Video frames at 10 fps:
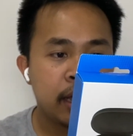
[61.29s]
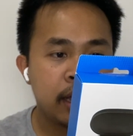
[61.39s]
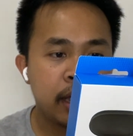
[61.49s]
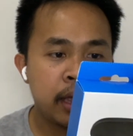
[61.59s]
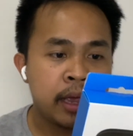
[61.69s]

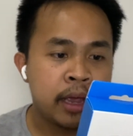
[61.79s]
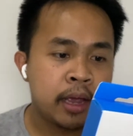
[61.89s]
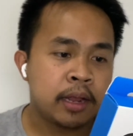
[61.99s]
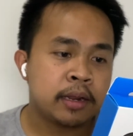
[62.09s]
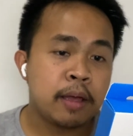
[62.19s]

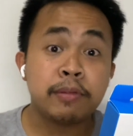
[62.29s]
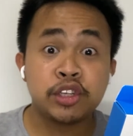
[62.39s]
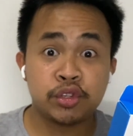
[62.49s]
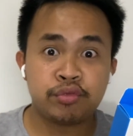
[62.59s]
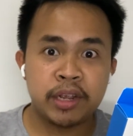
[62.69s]
And let me
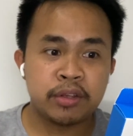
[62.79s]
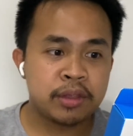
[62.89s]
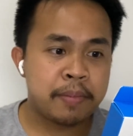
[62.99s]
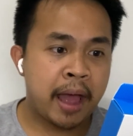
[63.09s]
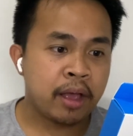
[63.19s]
just read on the
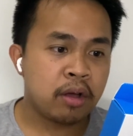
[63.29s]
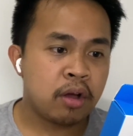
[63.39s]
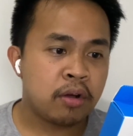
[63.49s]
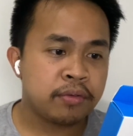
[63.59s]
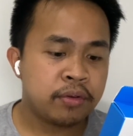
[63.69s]
back of